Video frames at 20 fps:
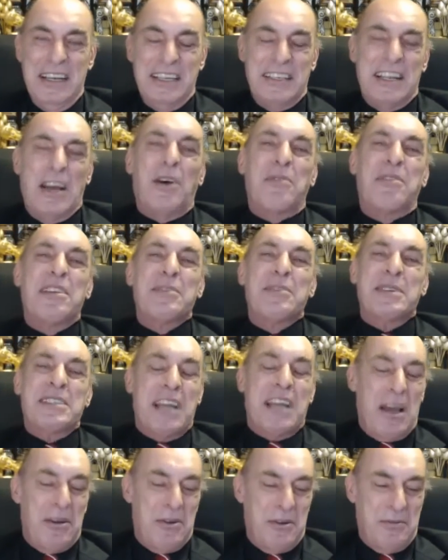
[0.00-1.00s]
Now, I think we
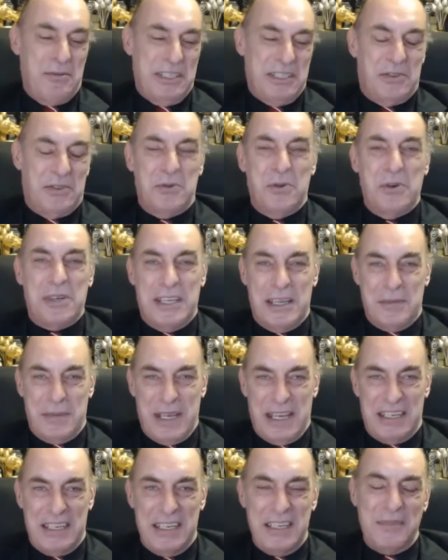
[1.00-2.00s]
know who we're talking
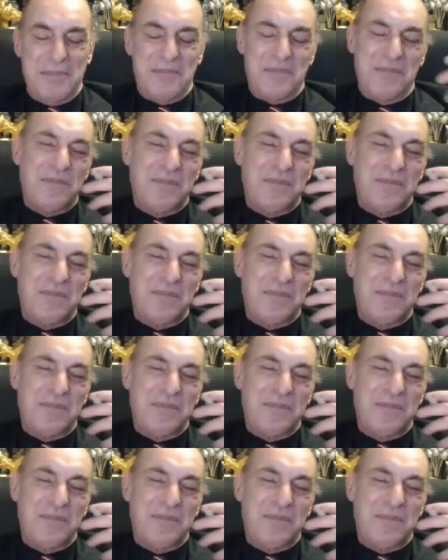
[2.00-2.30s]
about here.